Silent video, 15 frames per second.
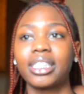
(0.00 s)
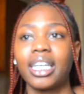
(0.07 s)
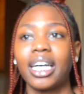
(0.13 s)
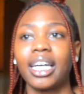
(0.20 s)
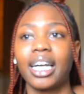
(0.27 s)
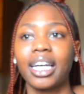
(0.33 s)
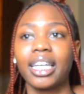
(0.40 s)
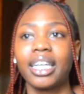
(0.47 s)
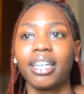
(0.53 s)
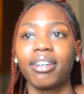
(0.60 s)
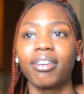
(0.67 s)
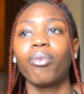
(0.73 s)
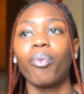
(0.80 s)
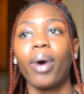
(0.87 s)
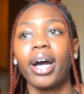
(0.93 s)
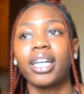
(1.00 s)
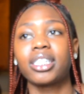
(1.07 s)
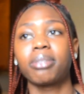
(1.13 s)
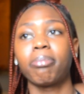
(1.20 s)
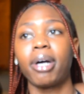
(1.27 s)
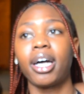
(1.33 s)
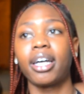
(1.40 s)
like I can't
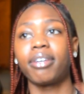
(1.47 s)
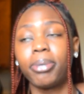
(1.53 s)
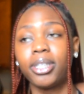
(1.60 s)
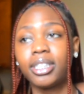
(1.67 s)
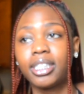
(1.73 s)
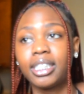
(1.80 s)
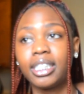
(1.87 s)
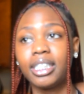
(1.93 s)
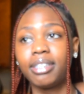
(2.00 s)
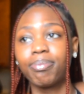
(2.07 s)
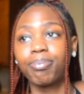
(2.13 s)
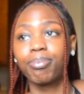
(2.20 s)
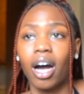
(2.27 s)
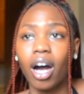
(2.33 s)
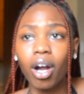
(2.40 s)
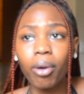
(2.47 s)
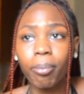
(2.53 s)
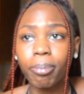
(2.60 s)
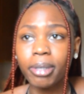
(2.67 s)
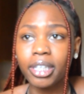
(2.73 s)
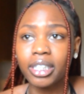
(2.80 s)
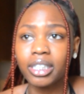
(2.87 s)
wax my pussy,
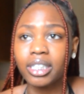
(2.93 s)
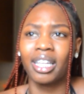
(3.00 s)
armpits,